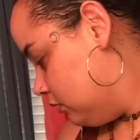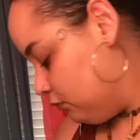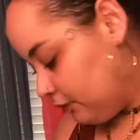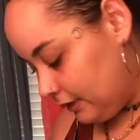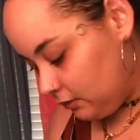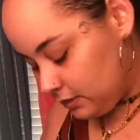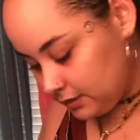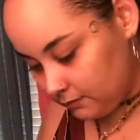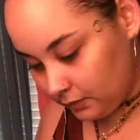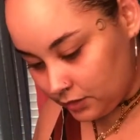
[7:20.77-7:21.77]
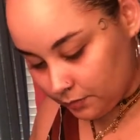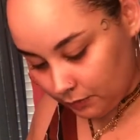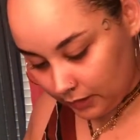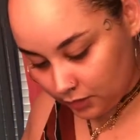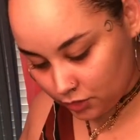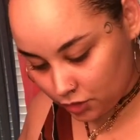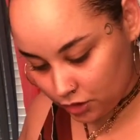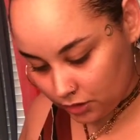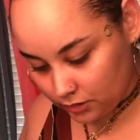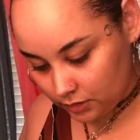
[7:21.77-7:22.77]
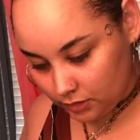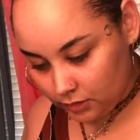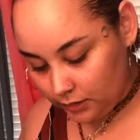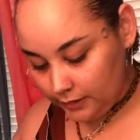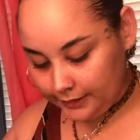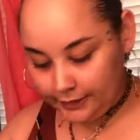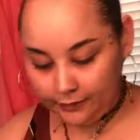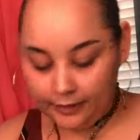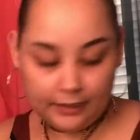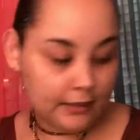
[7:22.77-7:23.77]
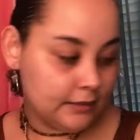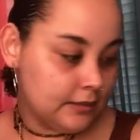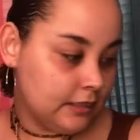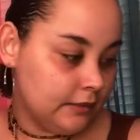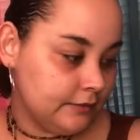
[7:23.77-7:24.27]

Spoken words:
Round smudge brush. Here it is.